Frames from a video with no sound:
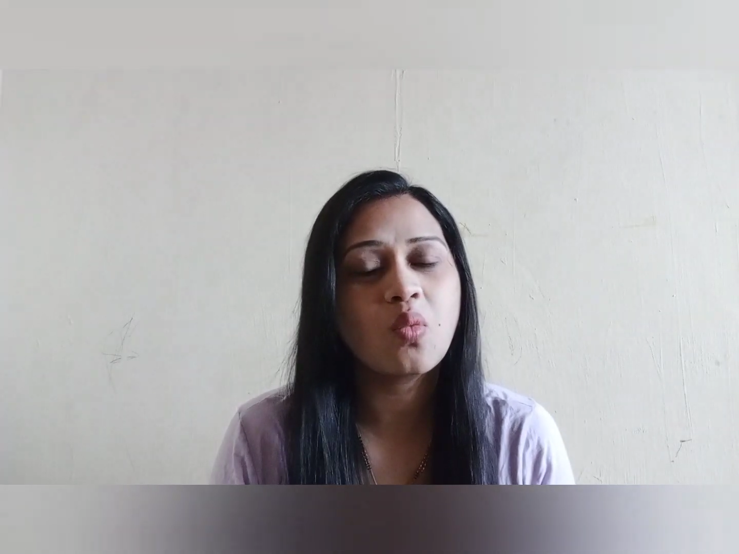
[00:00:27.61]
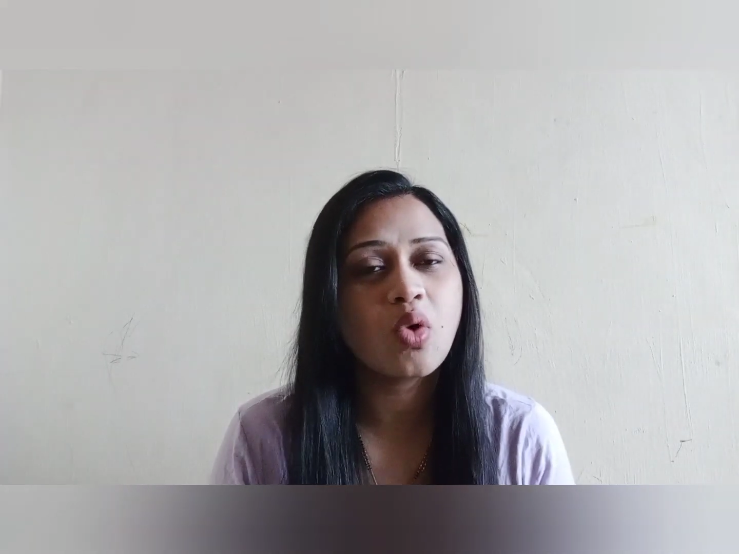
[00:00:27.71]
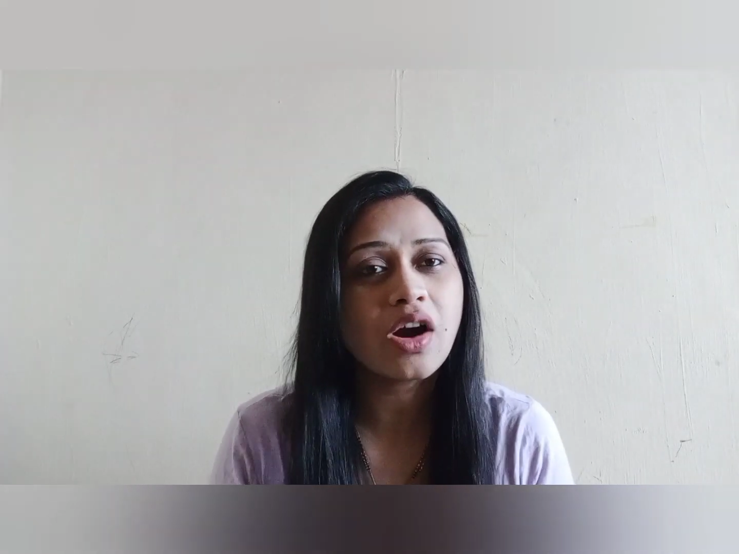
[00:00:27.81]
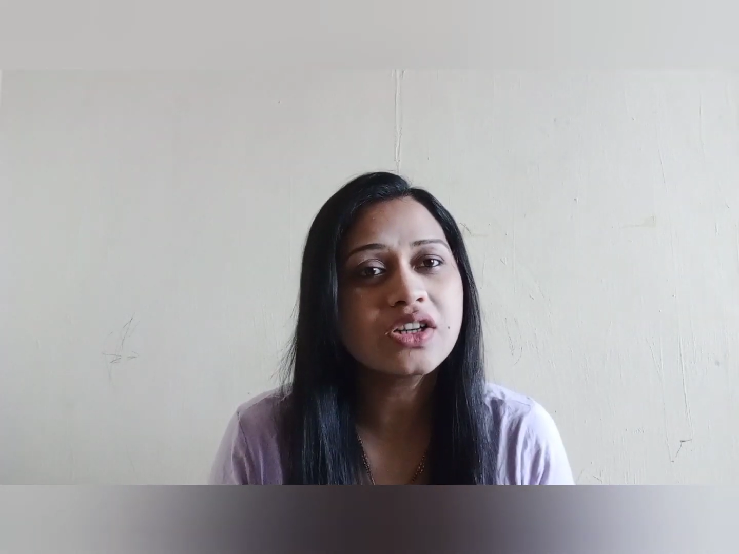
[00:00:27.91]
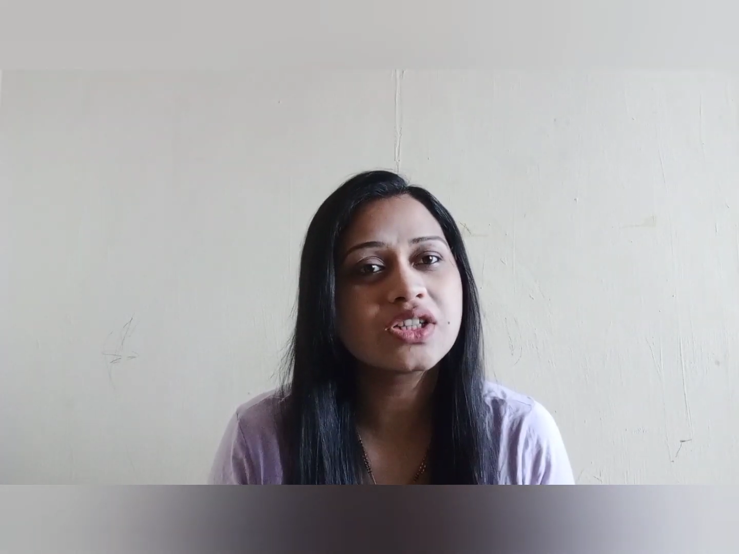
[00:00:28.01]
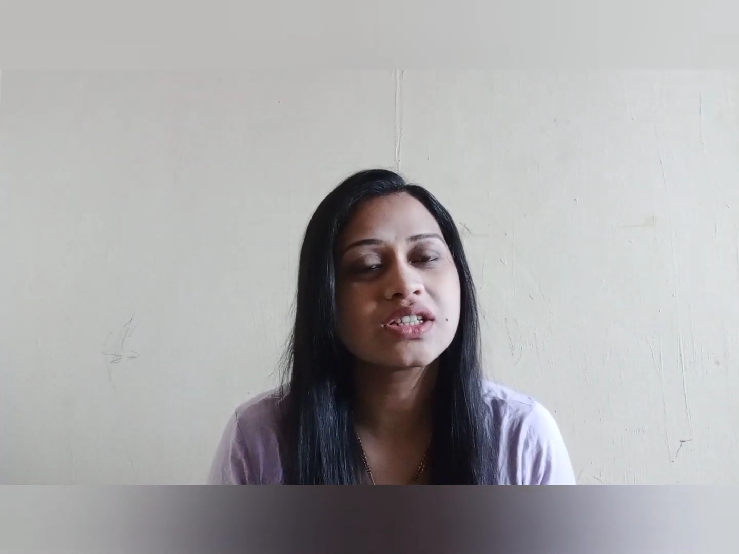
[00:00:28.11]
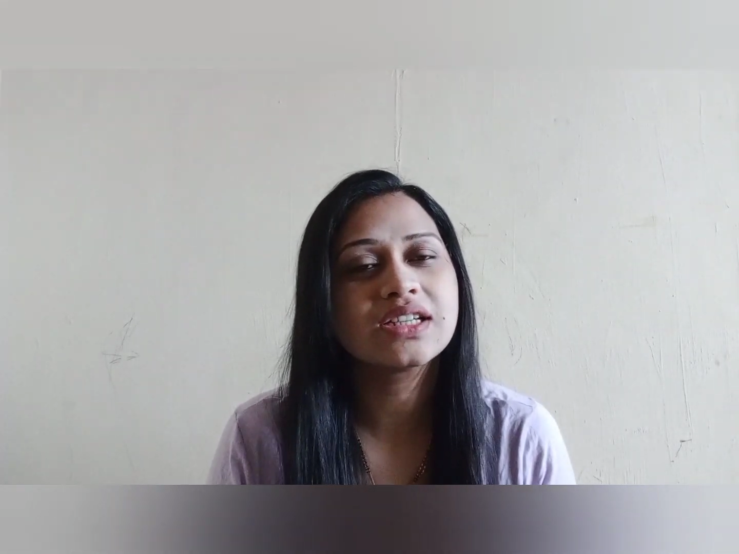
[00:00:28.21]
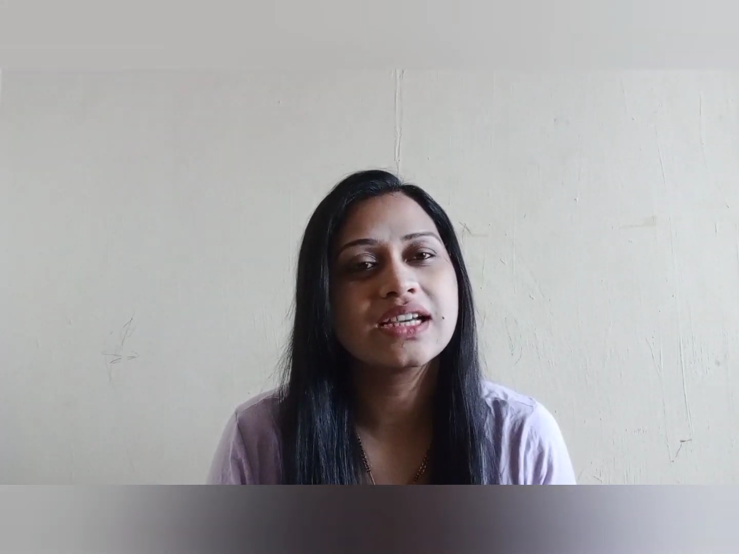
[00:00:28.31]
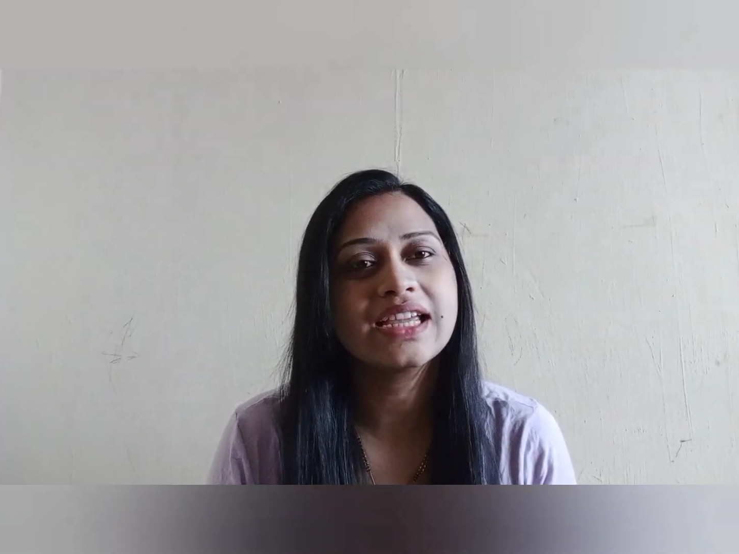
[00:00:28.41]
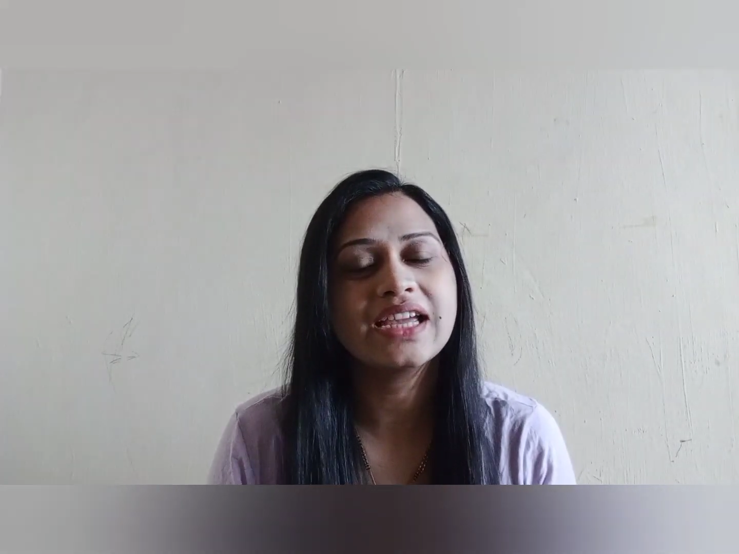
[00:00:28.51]
what
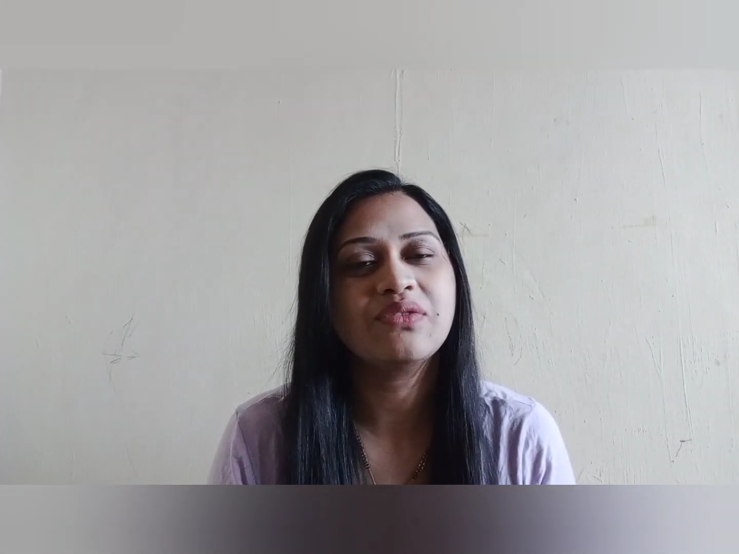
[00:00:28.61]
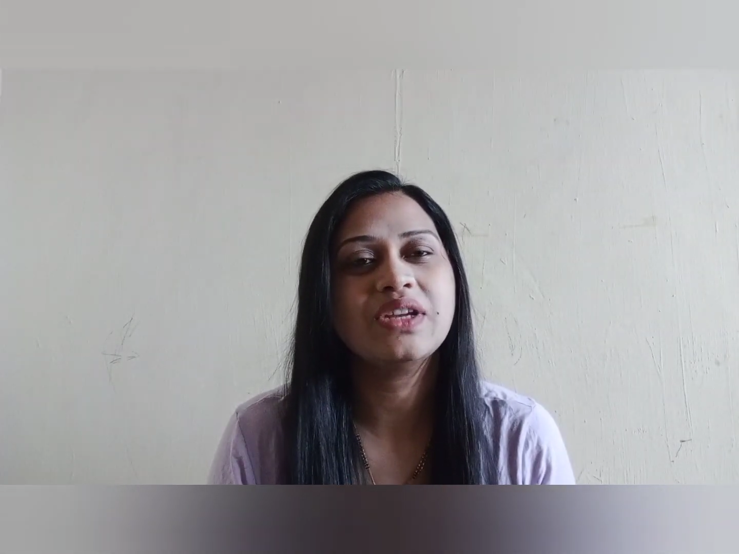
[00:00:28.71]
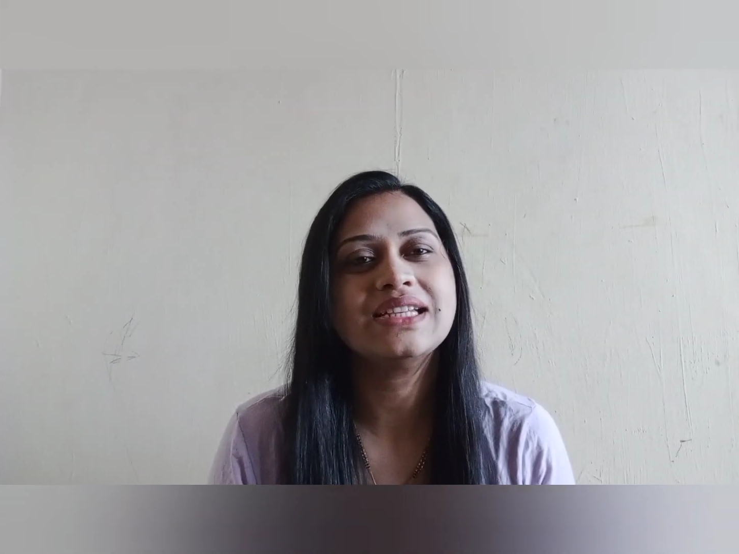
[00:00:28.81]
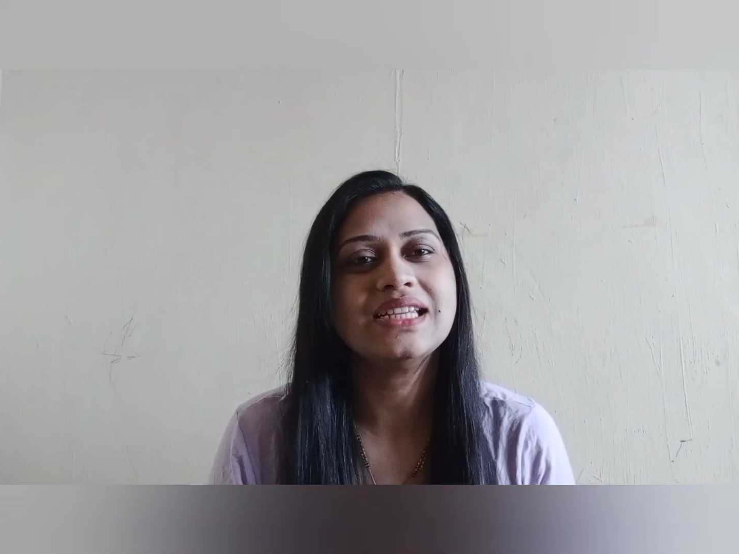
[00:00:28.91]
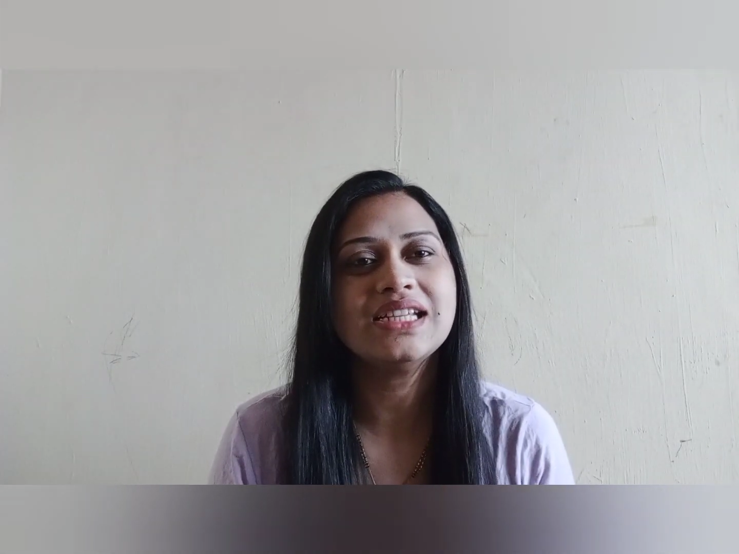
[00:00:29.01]
can we